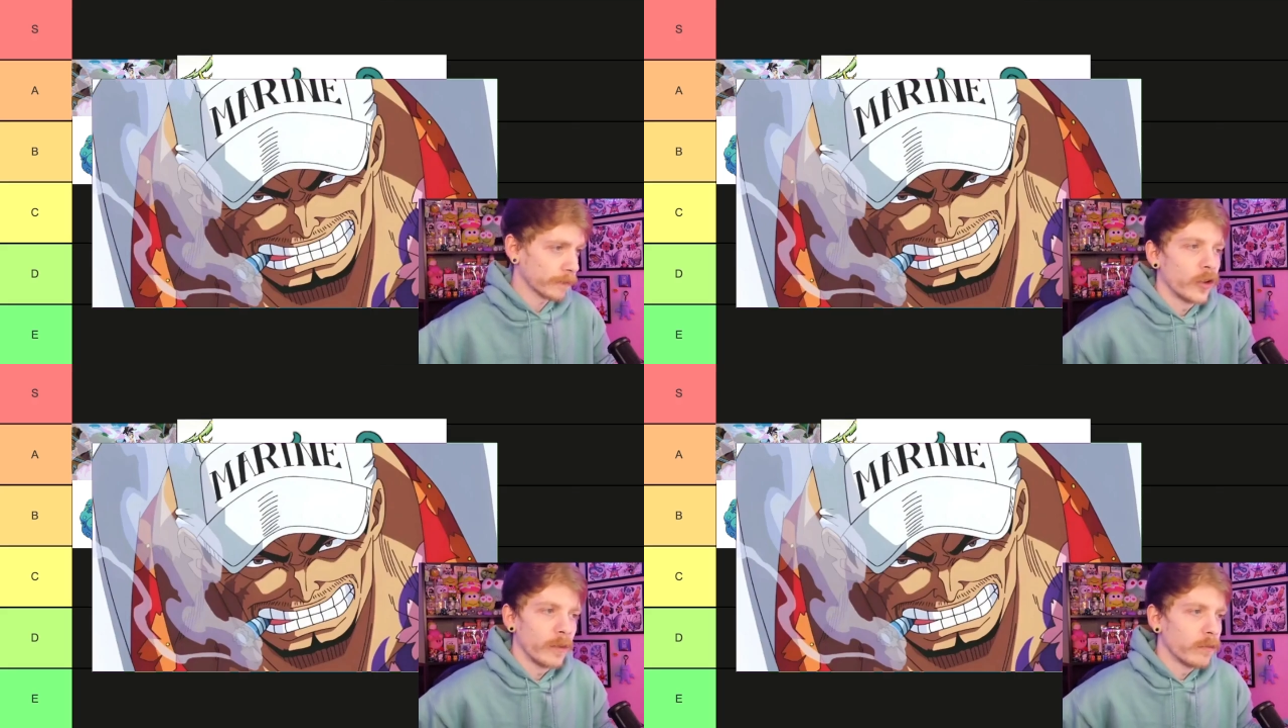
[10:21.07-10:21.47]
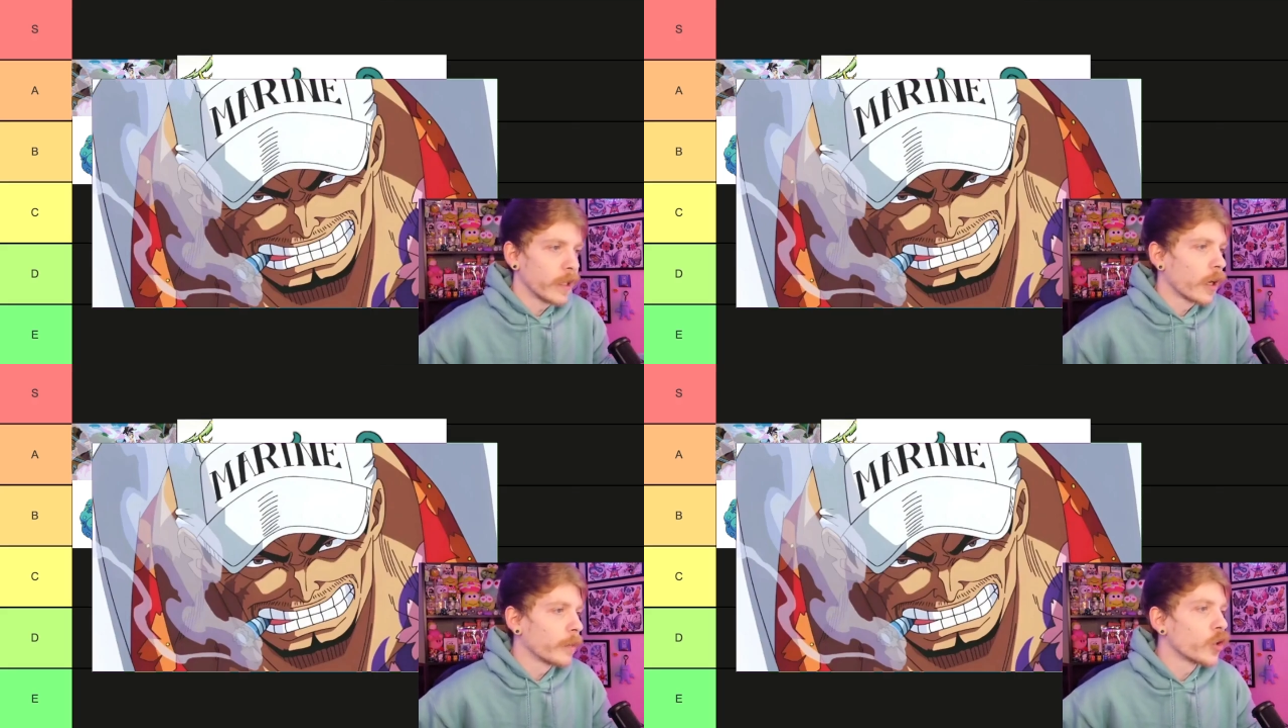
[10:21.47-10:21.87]
You can
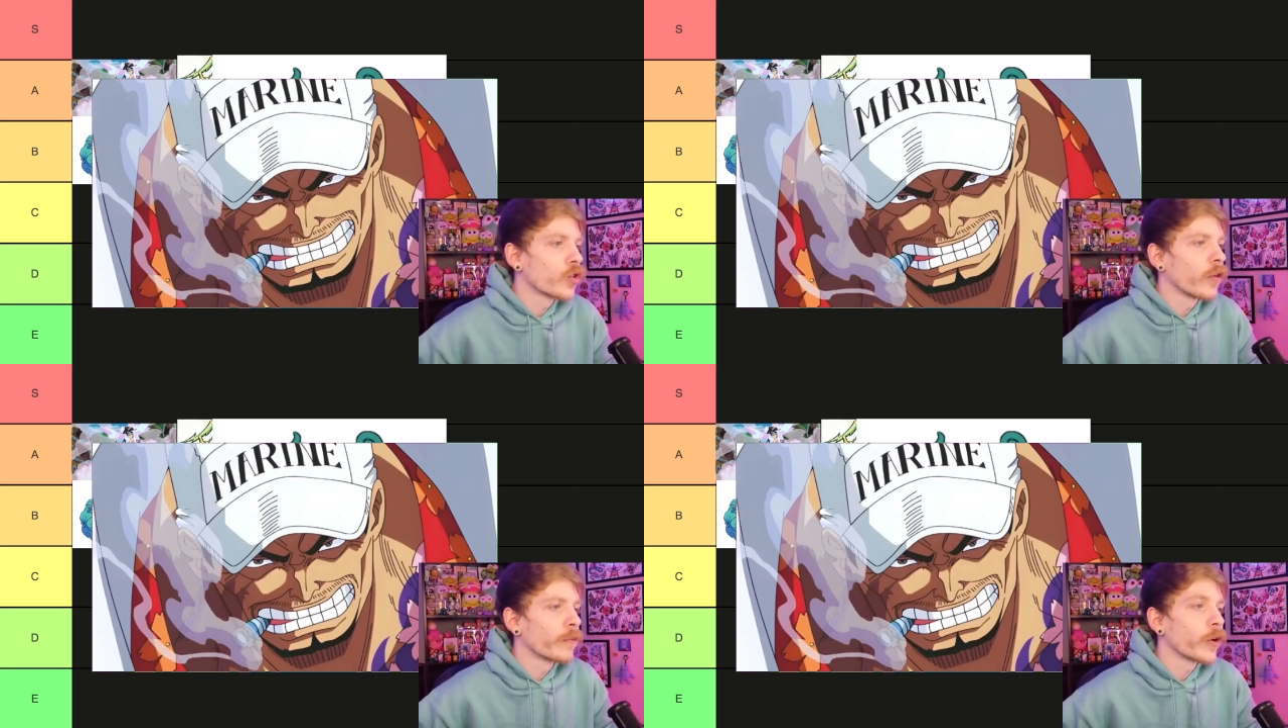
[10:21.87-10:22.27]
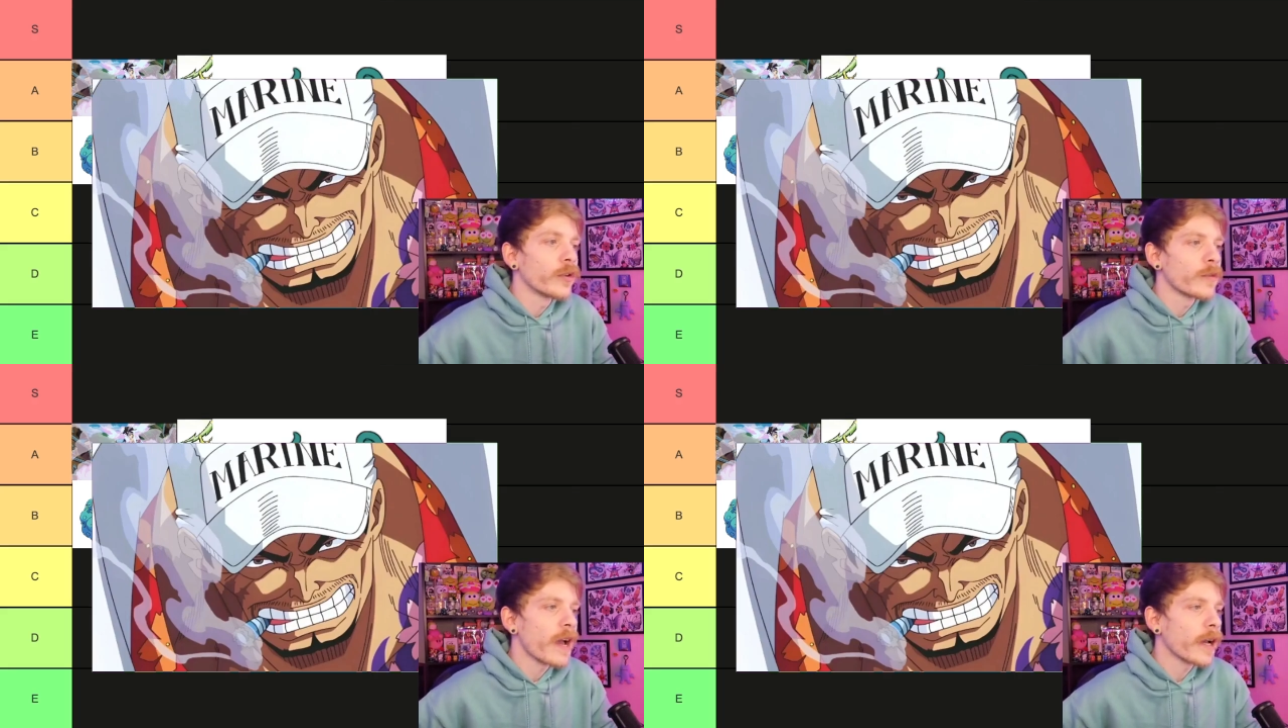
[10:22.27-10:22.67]
become, control, and
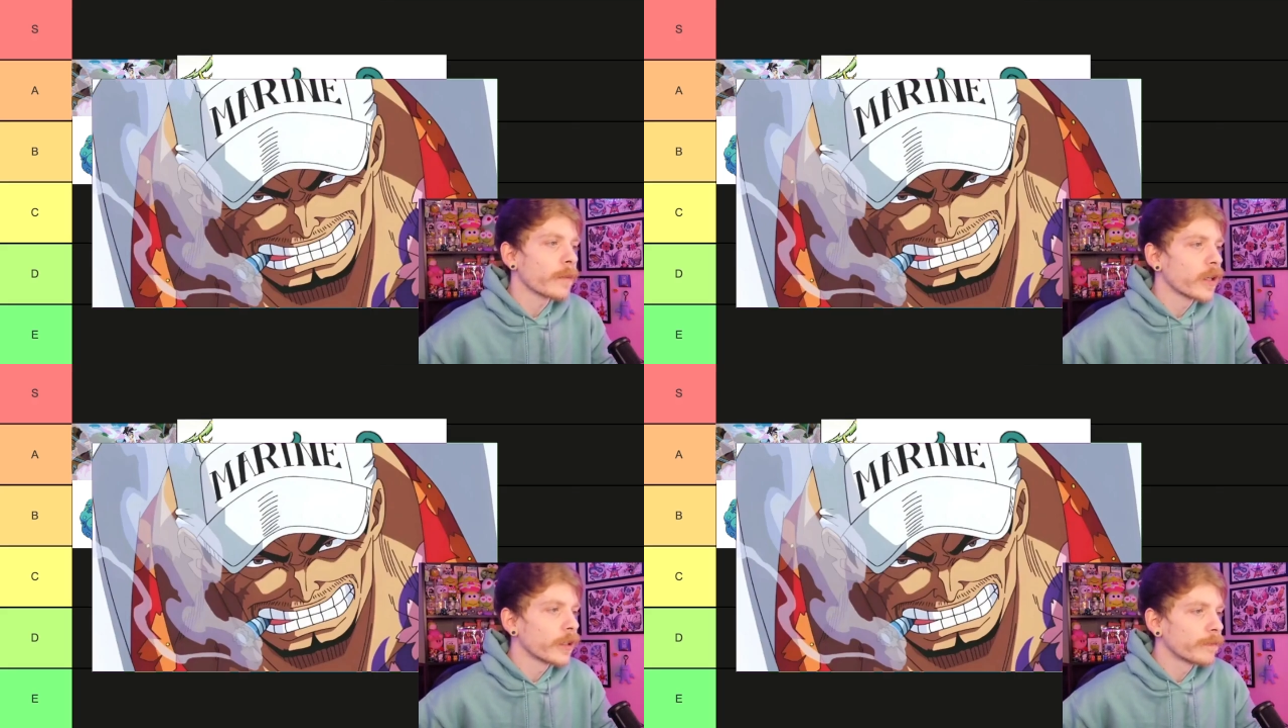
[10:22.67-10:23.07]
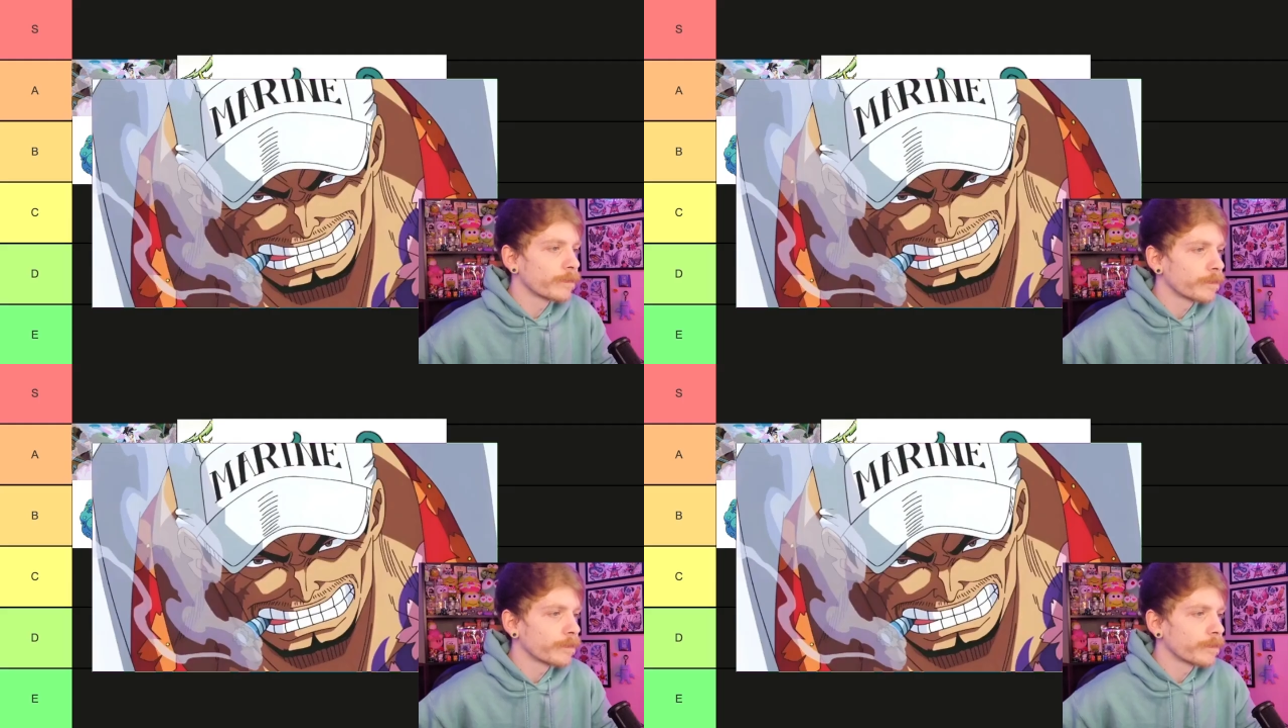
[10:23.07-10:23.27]
produce magma,